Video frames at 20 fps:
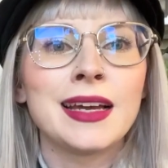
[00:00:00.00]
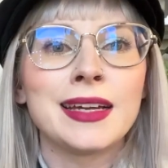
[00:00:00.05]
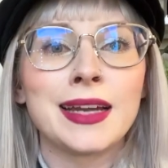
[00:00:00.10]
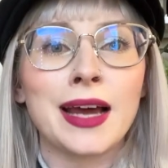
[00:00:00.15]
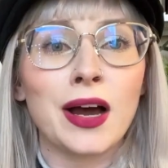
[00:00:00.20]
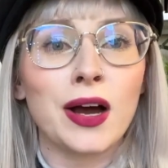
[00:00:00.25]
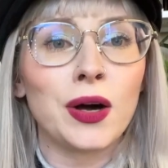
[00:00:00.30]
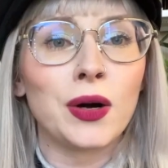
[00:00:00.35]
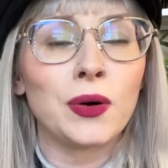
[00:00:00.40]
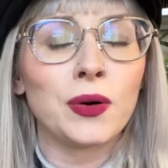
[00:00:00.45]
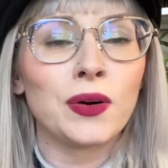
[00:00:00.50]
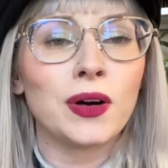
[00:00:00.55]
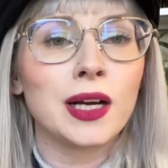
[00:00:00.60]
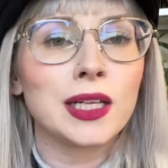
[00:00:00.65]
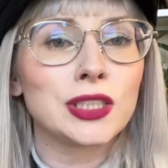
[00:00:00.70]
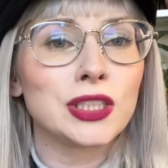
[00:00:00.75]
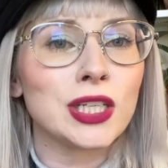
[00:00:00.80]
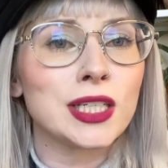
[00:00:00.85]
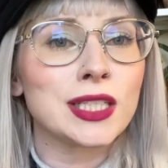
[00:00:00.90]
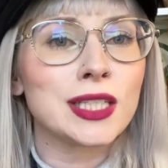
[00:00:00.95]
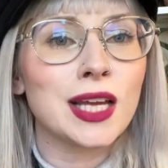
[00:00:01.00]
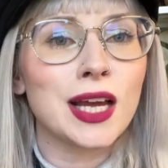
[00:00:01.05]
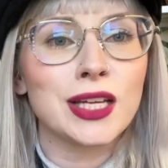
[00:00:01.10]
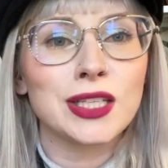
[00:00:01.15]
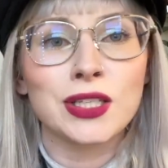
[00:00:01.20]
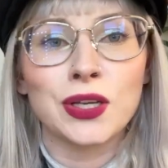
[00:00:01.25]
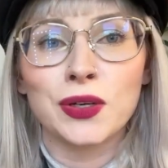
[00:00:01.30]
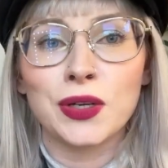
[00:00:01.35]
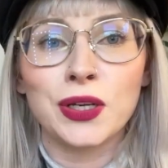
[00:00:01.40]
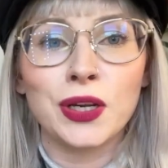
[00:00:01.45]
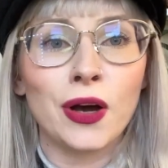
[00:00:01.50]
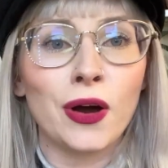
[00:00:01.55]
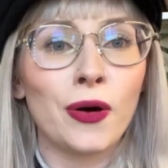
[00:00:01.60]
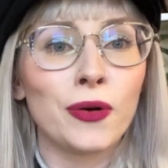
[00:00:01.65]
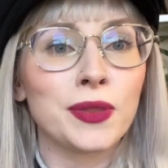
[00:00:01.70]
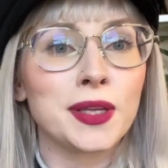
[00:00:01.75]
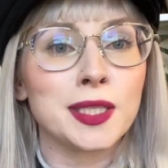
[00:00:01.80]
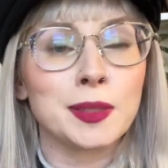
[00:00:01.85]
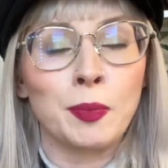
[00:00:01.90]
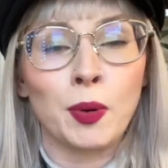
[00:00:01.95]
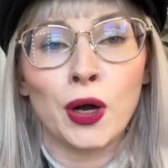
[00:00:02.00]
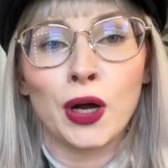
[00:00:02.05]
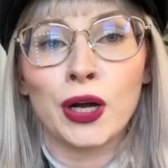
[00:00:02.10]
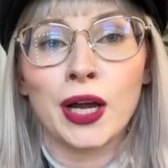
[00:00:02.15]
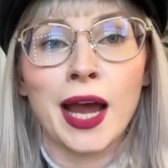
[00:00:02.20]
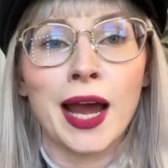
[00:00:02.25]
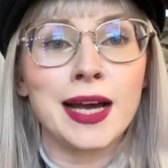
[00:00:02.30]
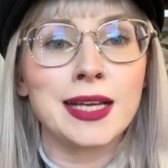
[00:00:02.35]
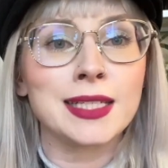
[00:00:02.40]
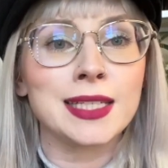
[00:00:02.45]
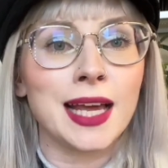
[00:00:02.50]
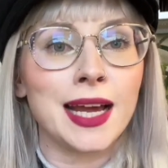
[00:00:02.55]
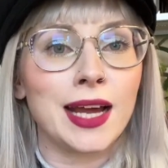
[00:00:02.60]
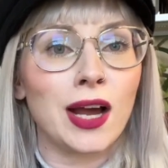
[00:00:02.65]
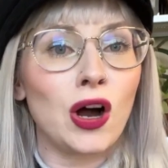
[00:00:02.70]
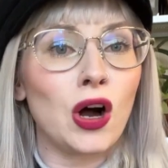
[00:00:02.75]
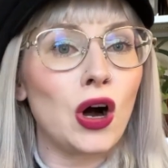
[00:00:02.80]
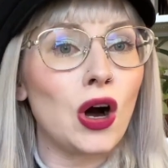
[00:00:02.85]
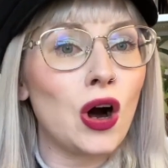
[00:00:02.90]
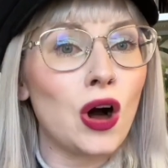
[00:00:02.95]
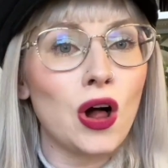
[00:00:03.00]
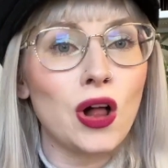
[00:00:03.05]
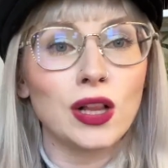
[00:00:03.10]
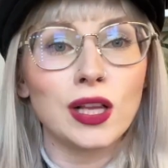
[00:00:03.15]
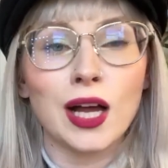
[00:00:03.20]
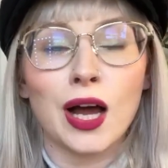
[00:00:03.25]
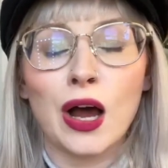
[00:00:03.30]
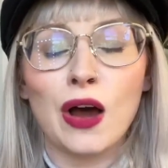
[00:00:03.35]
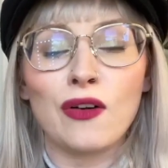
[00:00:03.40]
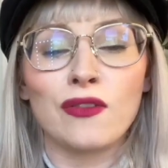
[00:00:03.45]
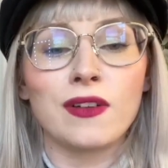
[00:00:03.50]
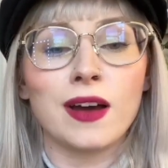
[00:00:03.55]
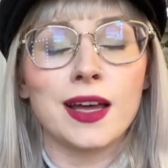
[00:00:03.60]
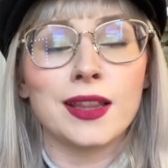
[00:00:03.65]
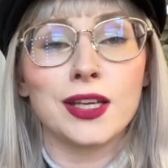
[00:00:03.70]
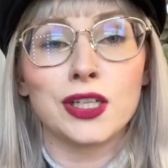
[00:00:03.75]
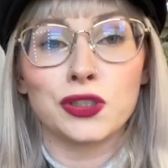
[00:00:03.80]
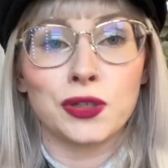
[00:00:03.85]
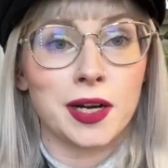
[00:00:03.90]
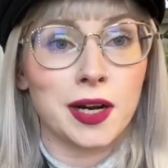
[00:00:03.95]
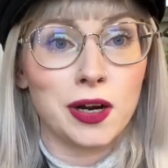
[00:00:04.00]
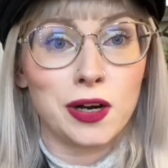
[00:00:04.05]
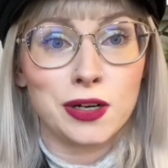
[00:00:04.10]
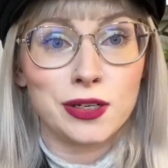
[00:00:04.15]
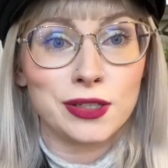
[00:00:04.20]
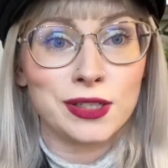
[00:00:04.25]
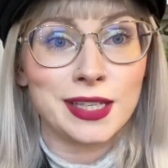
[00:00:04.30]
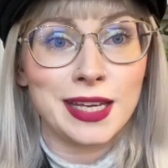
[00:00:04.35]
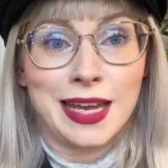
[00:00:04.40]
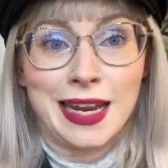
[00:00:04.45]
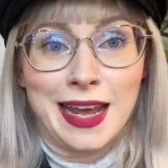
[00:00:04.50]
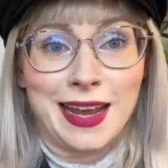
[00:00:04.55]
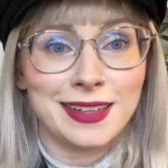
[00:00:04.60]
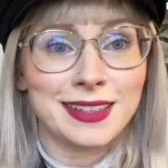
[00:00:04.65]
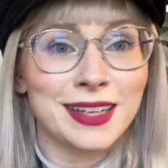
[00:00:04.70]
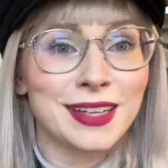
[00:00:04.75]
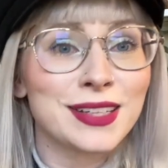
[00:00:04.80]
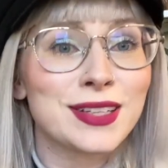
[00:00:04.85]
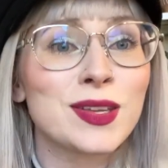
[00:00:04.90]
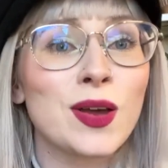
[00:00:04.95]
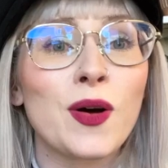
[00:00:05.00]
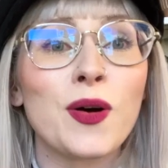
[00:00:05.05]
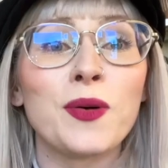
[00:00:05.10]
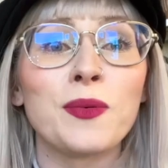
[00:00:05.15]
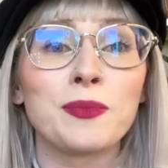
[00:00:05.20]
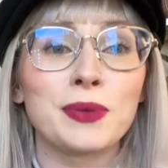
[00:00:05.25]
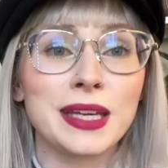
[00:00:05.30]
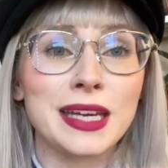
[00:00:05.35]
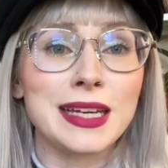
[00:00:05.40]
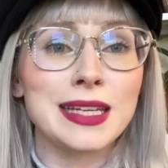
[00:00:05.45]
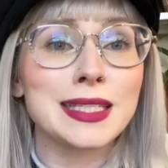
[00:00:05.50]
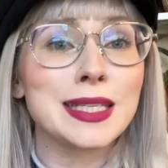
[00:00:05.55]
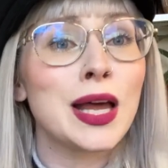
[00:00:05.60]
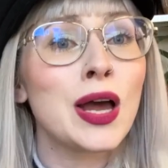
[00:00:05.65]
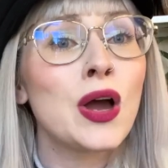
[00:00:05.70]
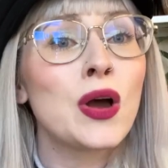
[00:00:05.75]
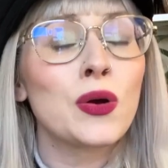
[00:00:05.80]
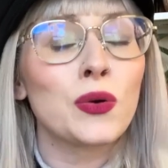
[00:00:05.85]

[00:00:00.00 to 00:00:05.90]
Now, just so you know, this book has like all of the triggers in it, so please